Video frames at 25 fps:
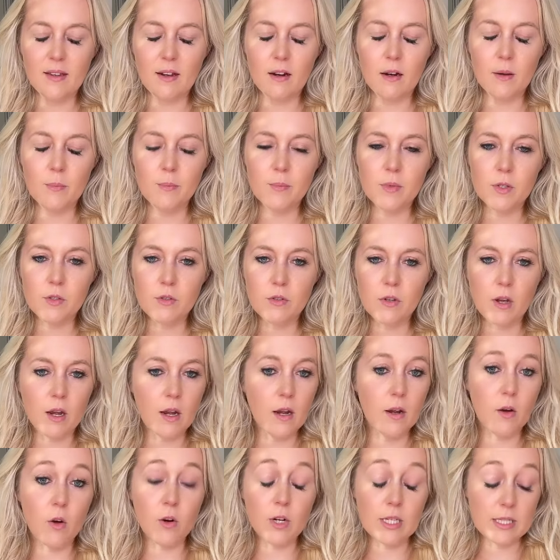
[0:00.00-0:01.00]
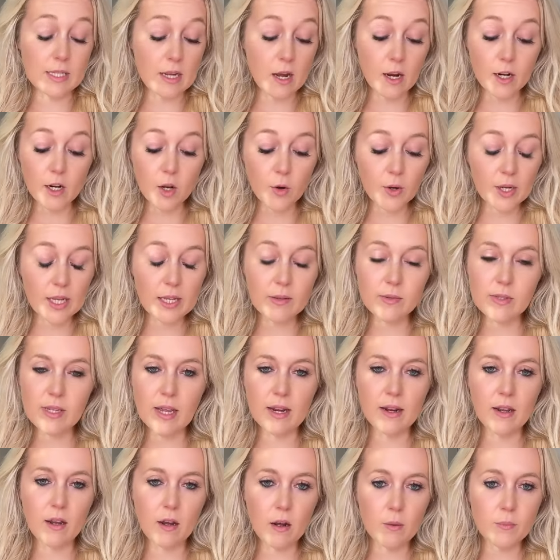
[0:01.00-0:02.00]
Yeah, honestly, I know I keep
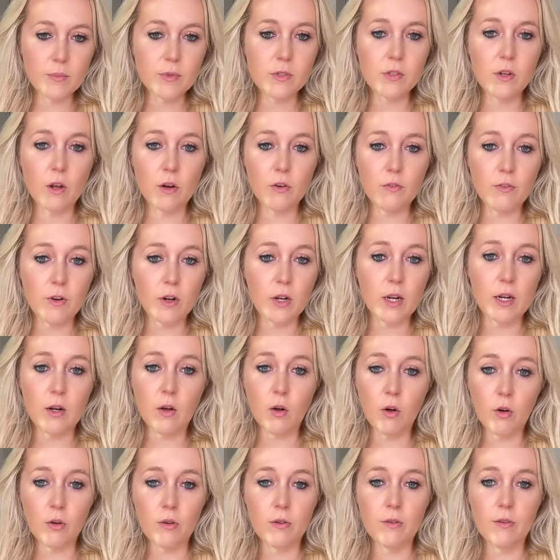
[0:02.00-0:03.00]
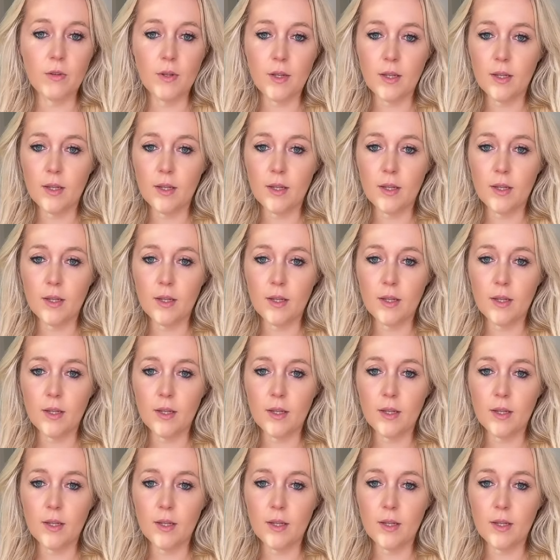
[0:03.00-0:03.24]
saying it. I'm so fucking hot.